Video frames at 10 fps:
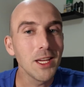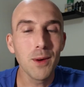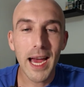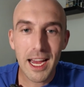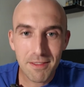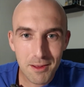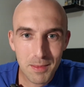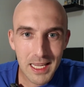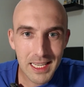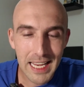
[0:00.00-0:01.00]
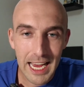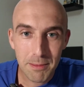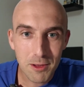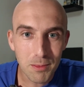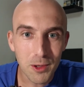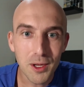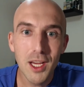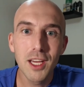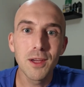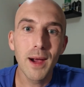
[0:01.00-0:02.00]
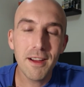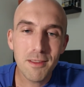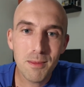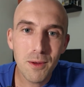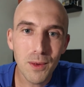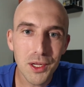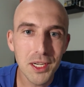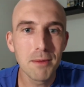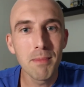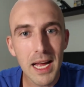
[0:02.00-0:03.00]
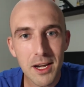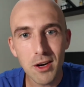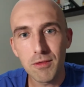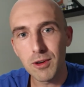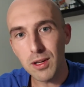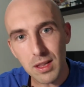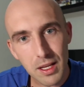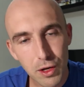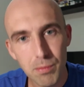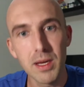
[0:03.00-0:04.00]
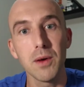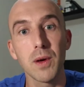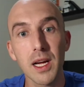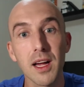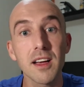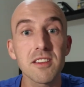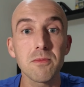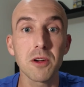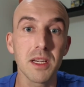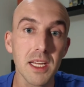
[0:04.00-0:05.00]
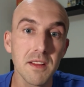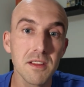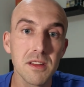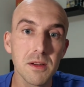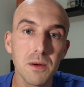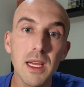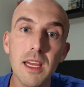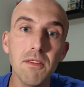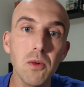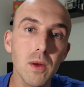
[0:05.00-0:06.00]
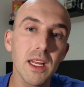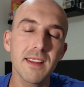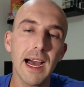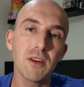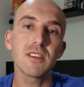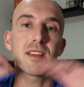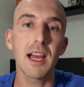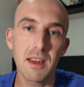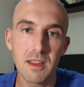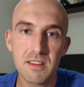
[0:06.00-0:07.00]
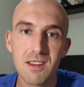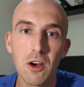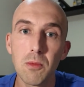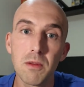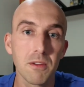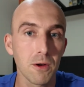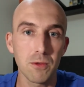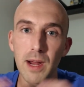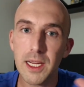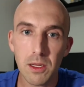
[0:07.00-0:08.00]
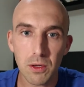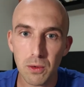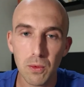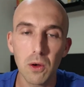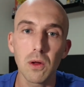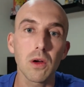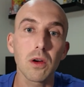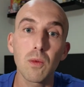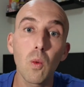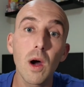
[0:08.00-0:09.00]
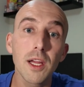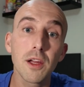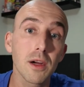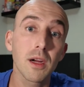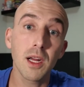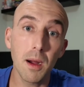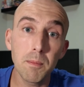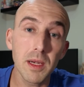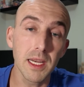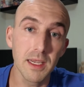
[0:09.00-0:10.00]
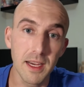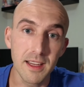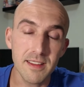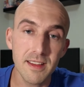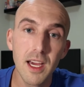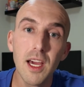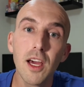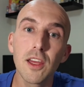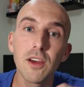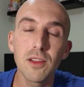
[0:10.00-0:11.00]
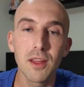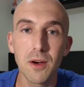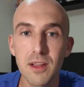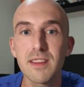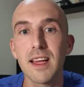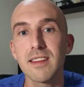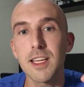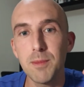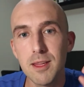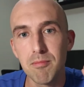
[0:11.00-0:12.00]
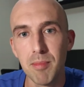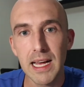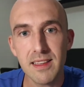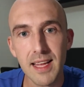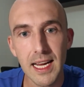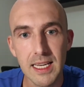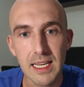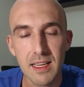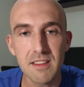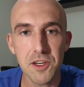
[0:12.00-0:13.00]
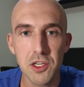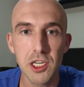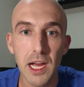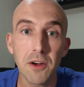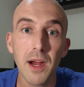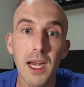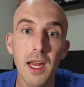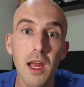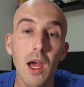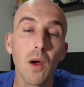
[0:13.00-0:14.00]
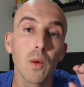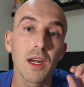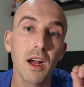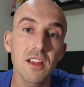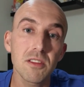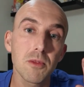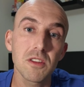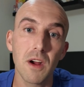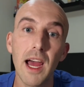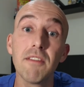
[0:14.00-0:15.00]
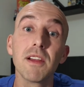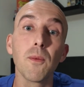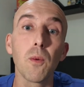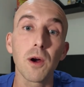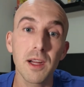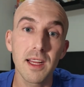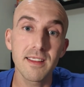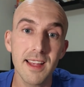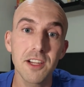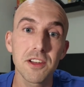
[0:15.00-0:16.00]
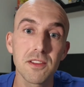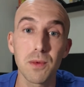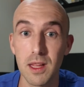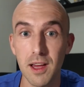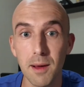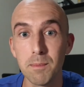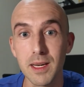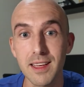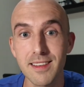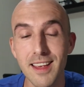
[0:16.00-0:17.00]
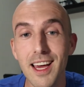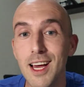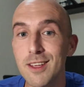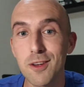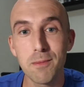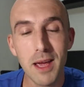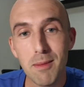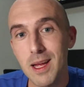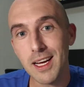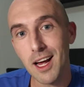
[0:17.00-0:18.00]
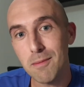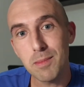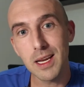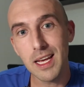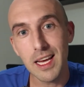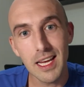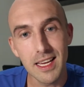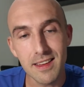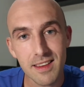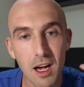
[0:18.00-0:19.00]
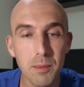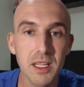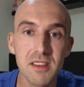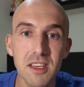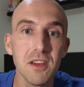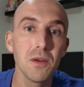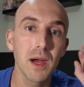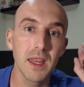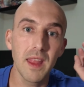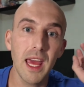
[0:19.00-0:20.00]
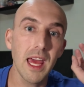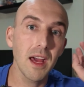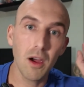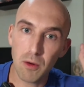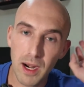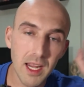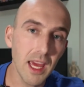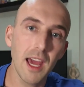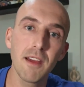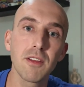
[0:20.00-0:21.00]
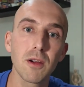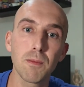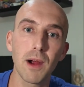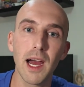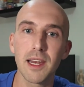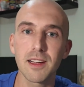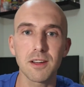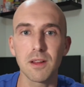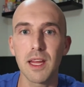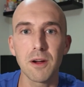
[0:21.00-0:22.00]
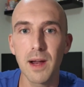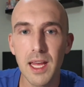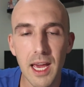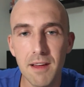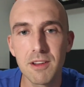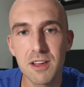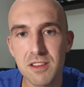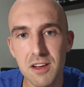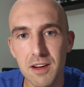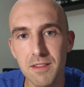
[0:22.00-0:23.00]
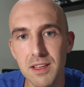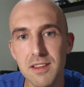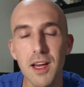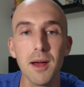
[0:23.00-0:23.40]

You have to be adaptable. You have to be willing to bend over a little bit when a customer needs you to, even when it's outside of the scope of your regular role or what your company does. You'll notice that some of the best ideas are generated when customers are having working sessions with companies. So maybe a company is coming to you and they already have your product or they already have your service,